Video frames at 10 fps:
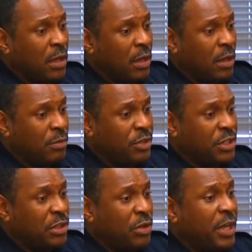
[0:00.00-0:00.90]
Um,
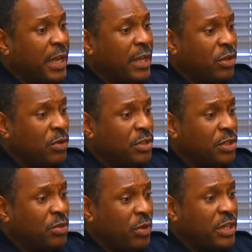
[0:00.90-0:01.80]
just looking at those
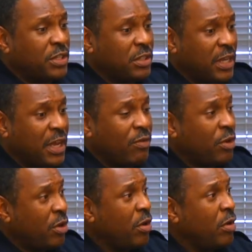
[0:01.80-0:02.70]
situations that have
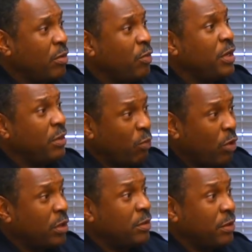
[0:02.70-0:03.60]
occurred, we
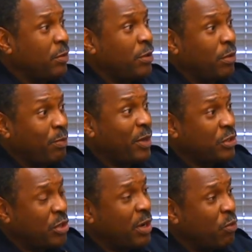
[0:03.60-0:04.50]
want to you know make
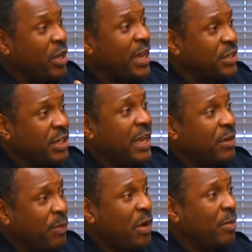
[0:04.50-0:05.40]
sure that we educate
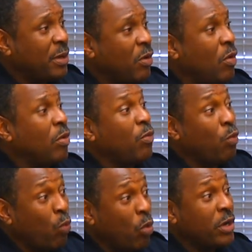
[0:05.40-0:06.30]
the public on
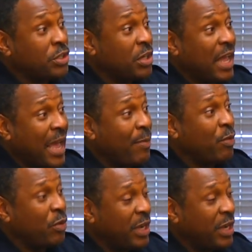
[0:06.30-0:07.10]
what should happen when